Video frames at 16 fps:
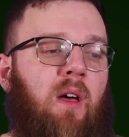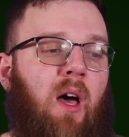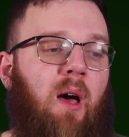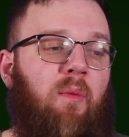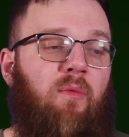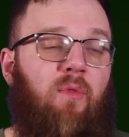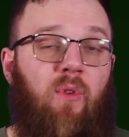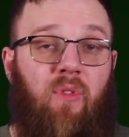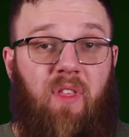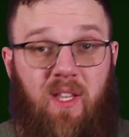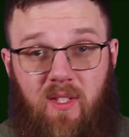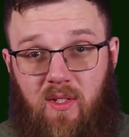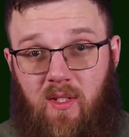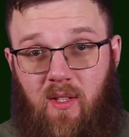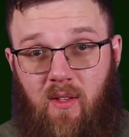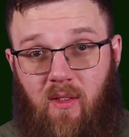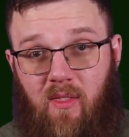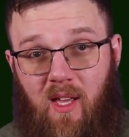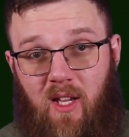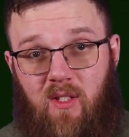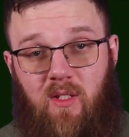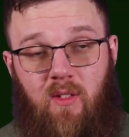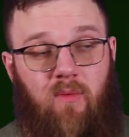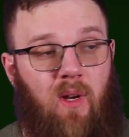For this
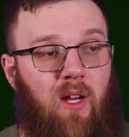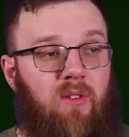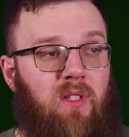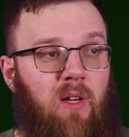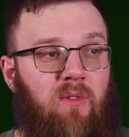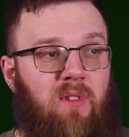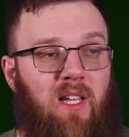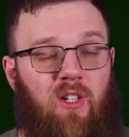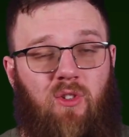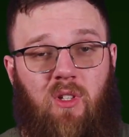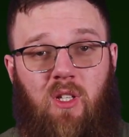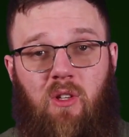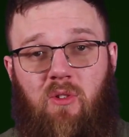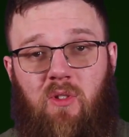1,000 rounds, I was actually